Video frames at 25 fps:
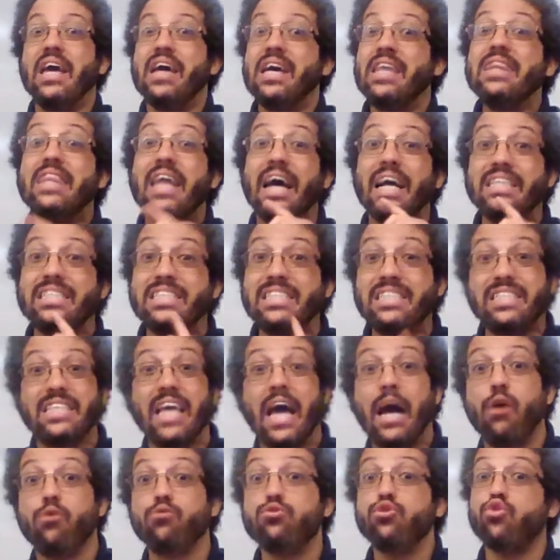that
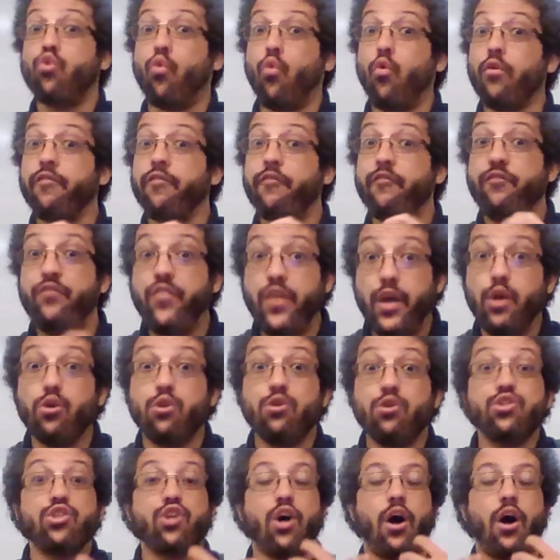sounds or feels